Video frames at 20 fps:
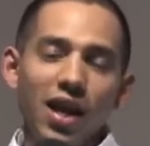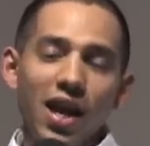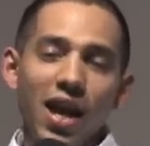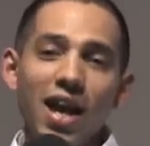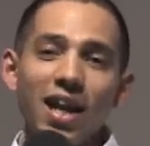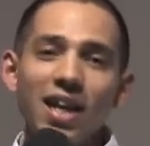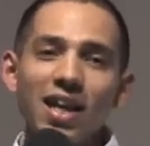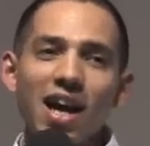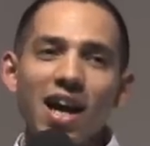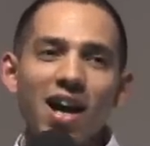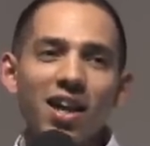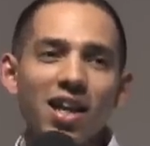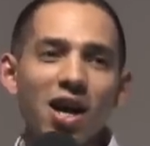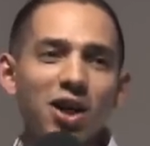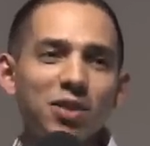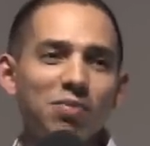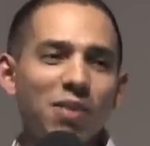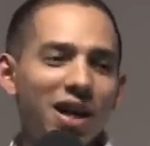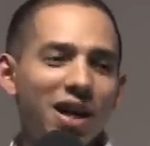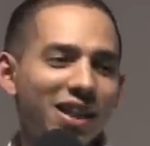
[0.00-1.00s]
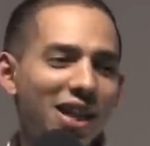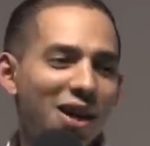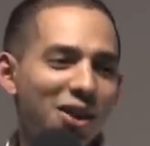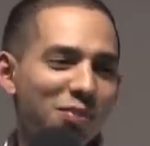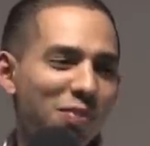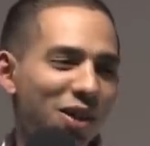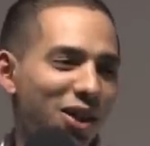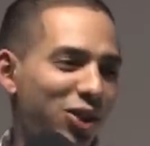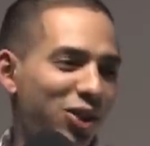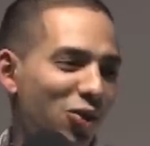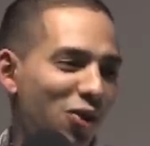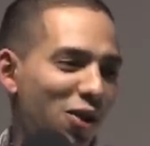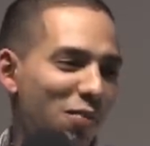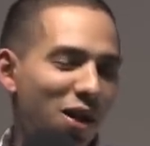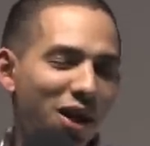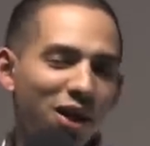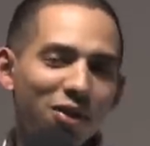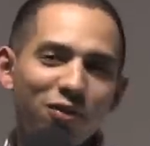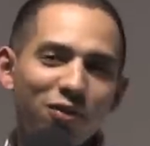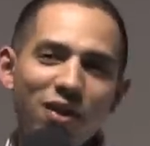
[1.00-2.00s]
Anyhow, that was my that was my story,
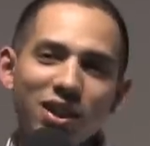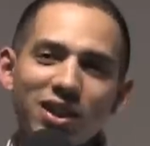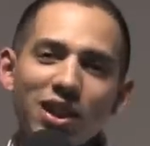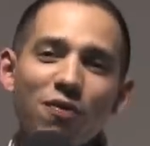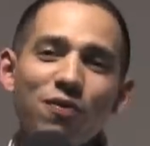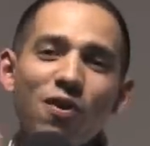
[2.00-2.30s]
my confession.